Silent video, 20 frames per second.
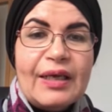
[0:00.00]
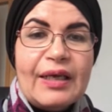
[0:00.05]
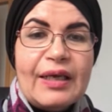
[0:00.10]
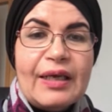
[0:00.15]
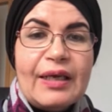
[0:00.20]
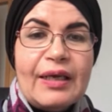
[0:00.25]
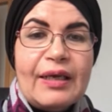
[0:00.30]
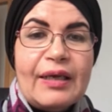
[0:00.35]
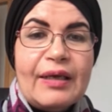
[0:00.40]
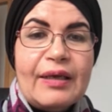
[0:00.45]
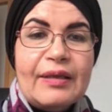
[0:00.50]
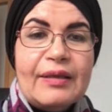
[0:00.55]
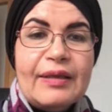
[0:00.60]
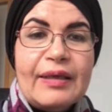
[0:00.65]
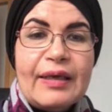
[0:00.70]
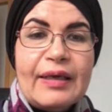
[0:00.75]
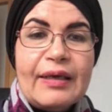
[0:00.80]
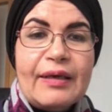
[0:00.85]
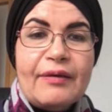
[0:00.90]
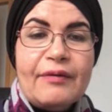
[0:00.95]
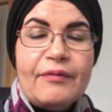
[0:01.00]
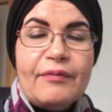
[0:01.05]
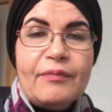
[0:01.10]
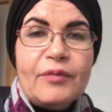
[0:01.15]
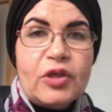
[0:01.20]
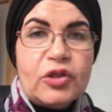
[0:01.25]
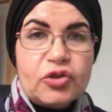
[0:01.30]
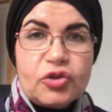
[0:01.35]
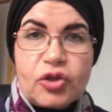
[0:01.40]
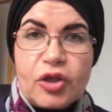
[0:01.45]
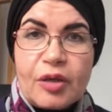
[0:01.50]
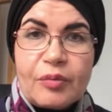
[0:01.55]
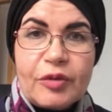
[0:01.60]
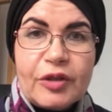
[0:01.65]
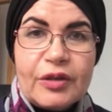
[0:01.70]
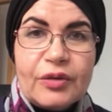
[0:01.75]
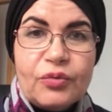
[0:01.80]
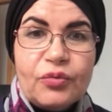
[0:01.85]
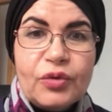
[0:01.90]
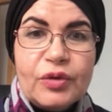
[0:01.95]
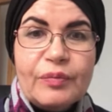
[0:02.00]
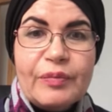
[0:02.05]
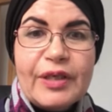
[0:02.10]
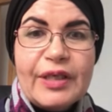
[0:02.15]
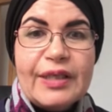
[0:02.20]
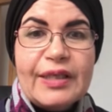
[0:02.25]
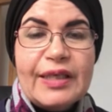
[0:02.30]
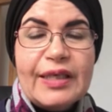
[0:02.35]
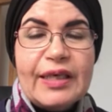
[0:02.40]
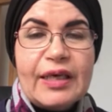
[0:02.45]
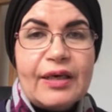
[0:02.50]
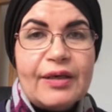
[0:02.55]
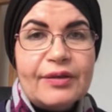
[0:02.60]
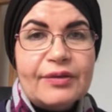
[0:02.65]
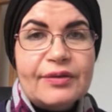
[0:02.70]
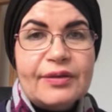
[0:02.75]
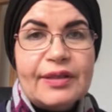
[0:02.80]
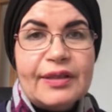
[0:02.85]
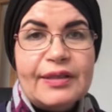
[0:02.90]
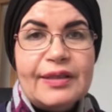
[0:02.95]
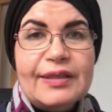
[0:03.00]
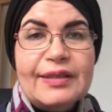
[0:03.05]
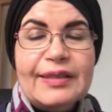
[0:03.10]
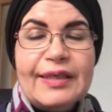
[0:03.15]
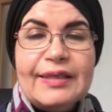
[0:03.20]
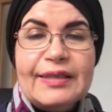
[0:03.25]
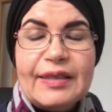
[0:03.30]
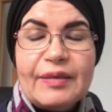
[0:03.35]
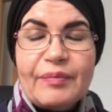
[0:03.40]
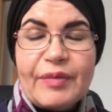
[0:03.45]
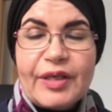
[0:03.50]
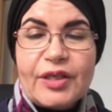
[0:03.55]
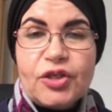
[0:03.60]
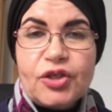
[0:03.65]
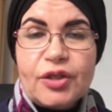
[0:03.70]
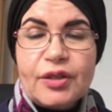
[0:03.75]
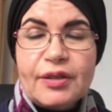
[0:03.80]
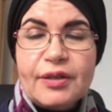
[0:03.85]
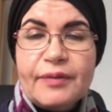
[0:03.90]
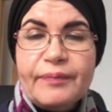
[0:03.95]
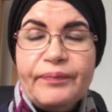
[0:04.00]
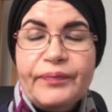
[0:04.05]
The most common would be the arthritis, as I mentioned.